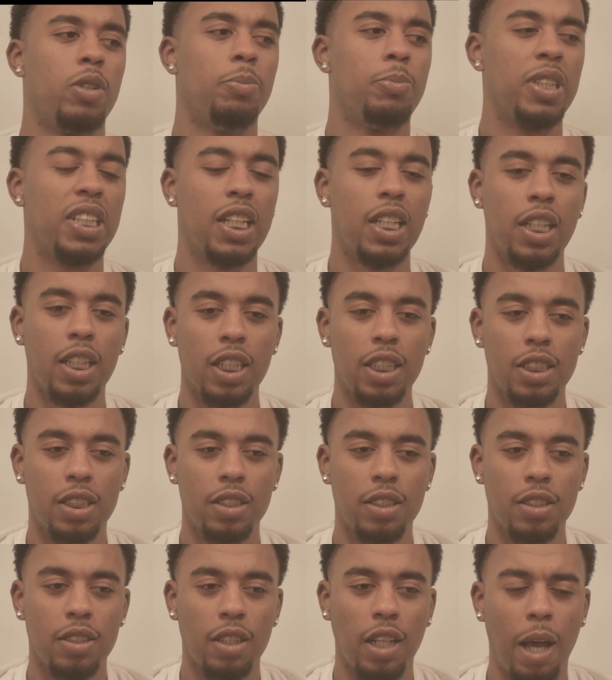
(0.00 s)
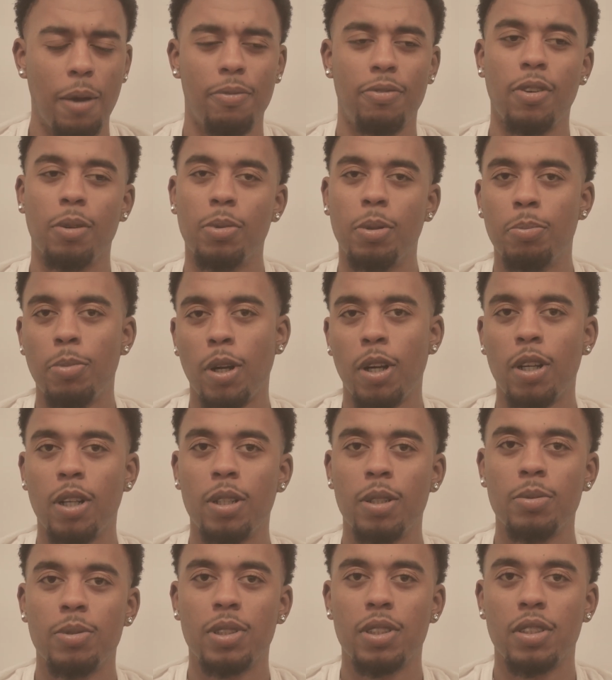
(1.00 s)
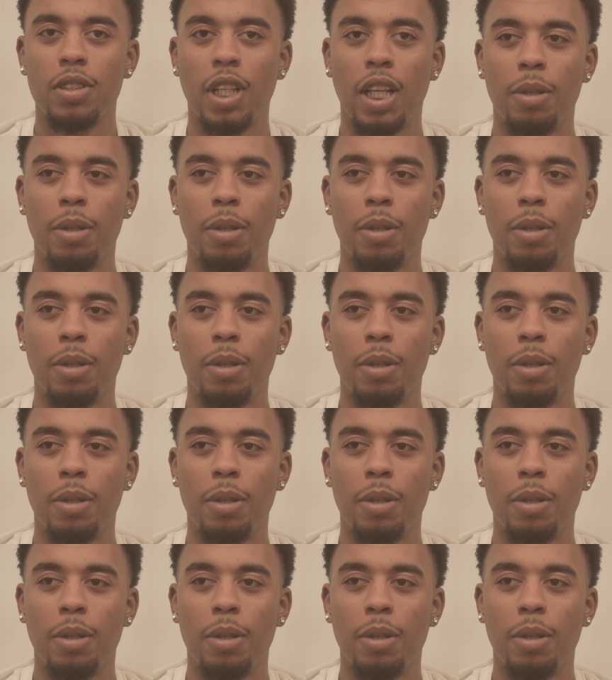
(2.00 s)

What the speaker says: because I'm from the burbs,